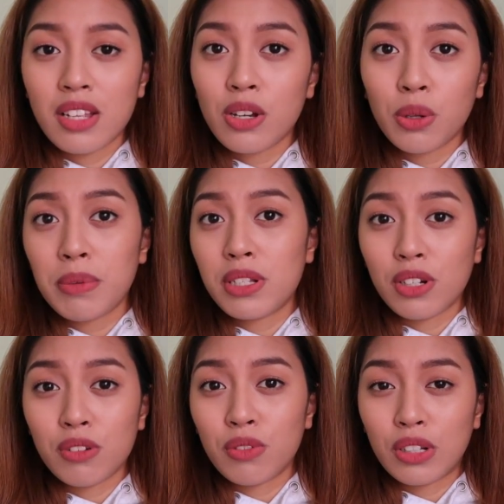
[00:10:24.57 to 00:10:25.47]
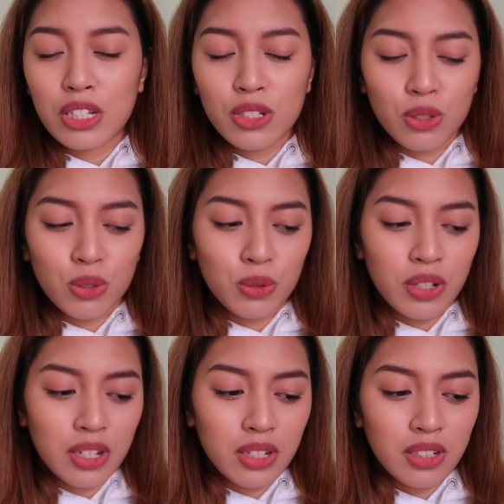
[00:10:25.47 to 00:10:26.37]
it'll be done really soon
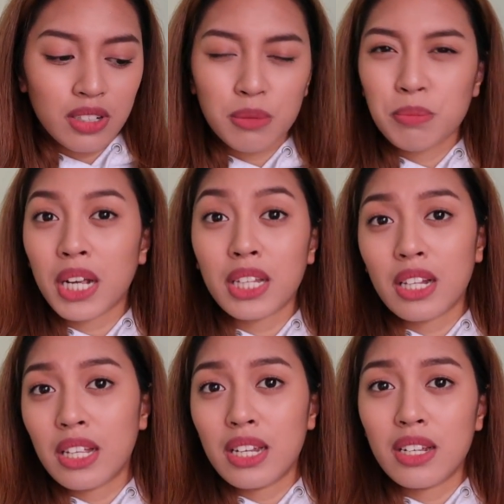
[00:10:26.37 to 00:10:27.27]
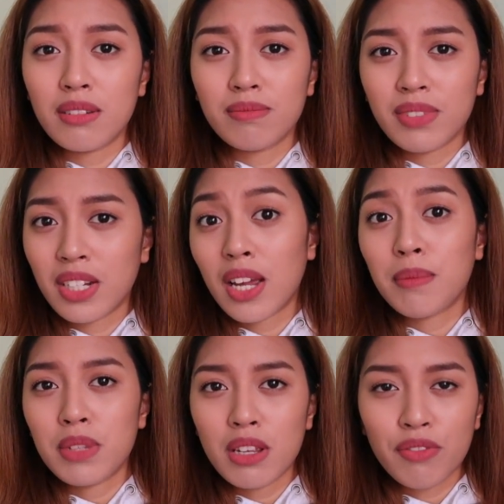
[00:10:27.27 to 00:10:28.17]
and it's practically
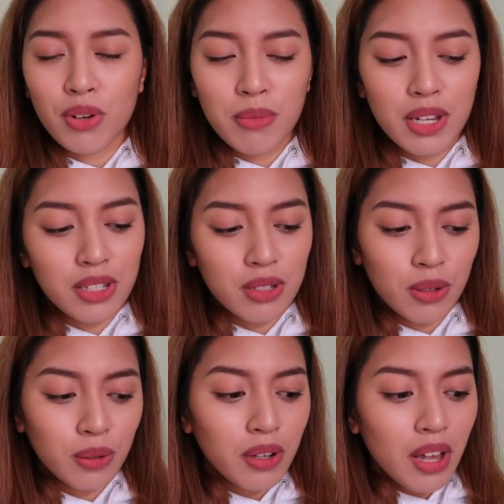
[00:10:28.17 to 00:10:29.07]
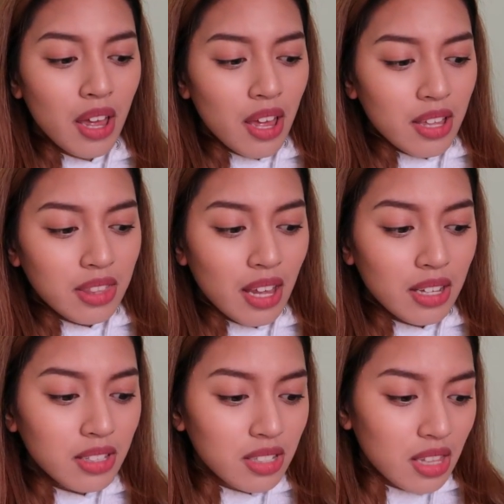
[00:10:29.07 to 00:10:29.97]
empty for me, so
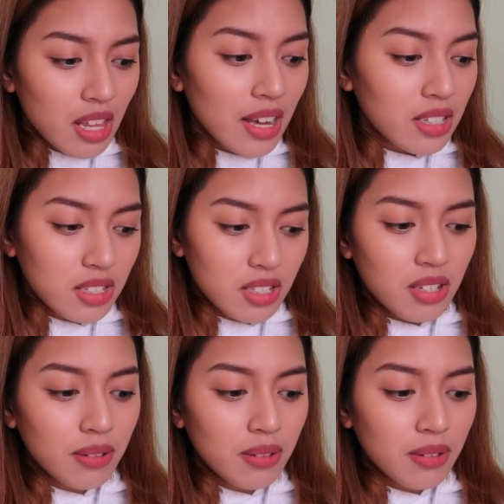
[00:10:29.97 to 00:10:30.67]
that's that.